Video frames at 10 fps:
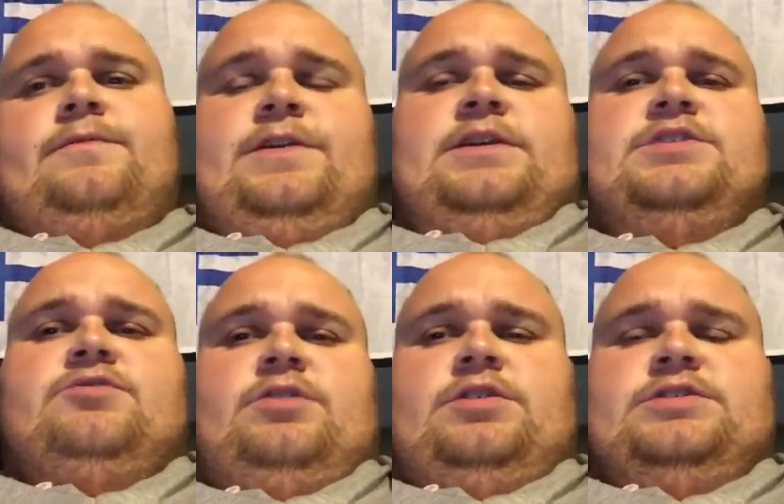Fingers
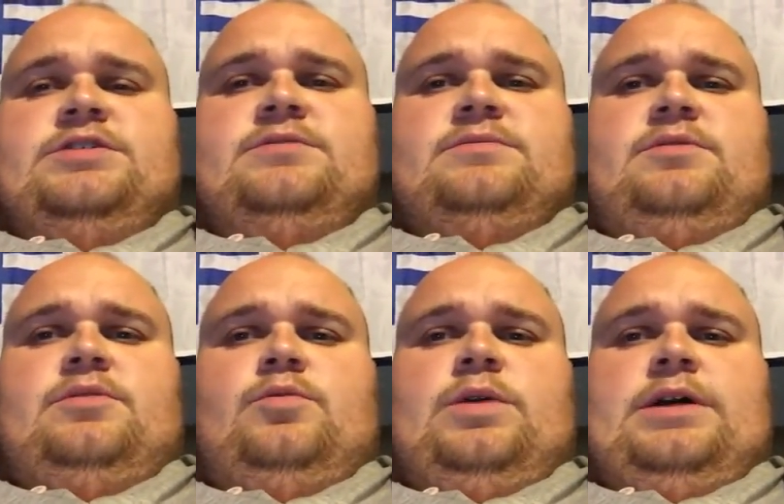crossed.
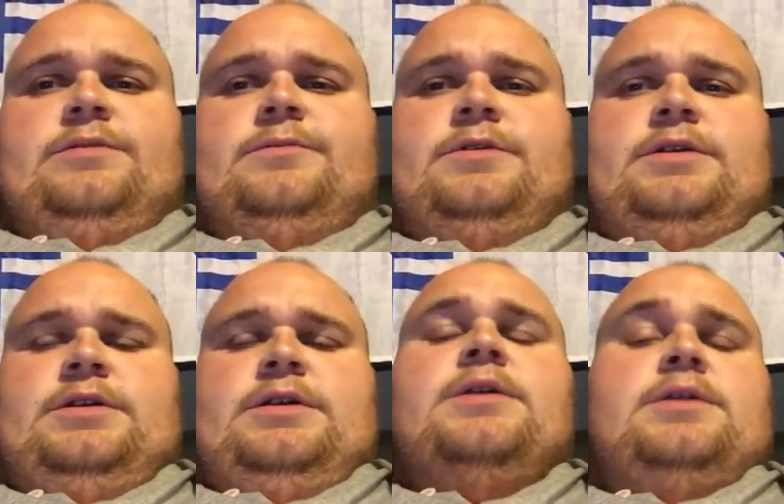All well.
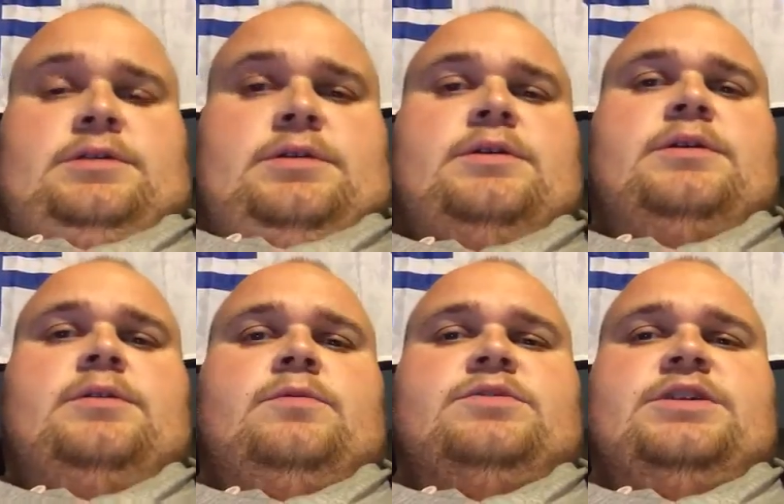
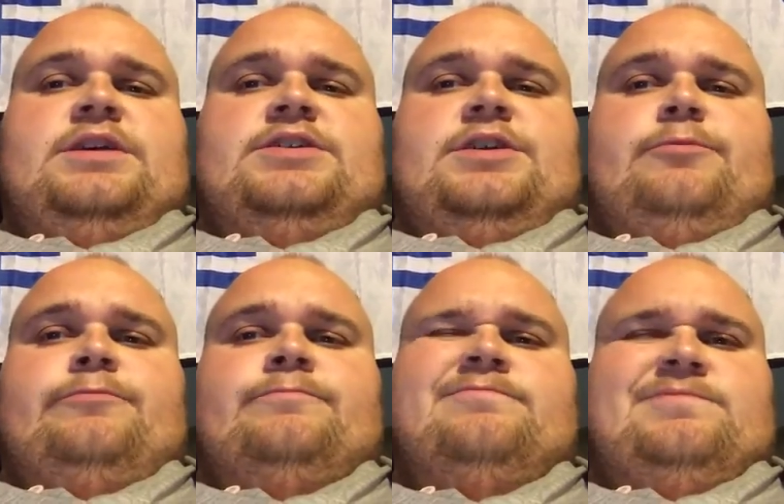We'll see you
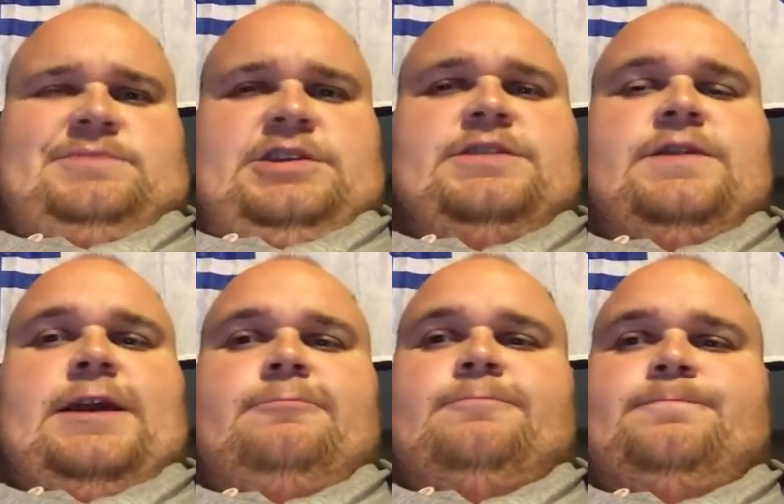soon. Cheers for
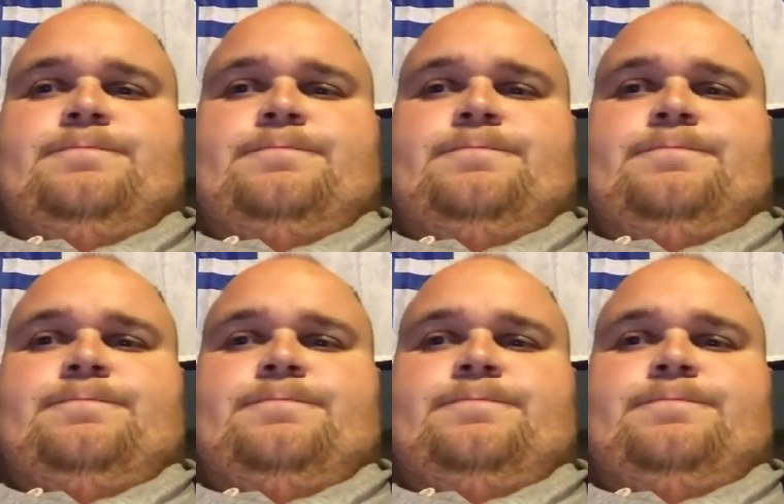now.